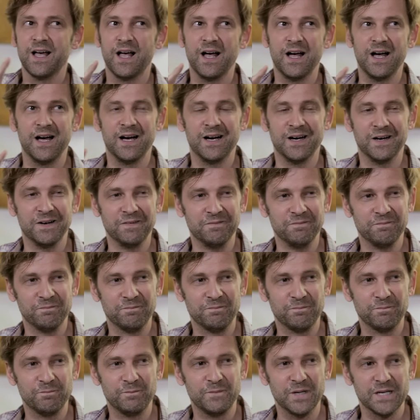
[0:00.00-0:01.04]

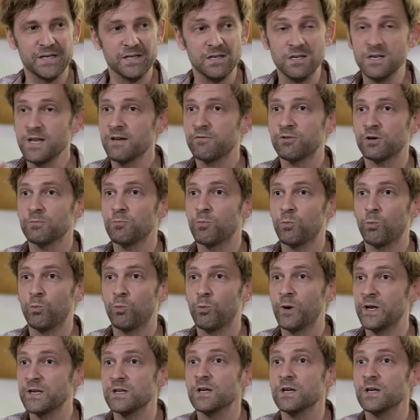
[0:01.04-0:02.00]
but it never went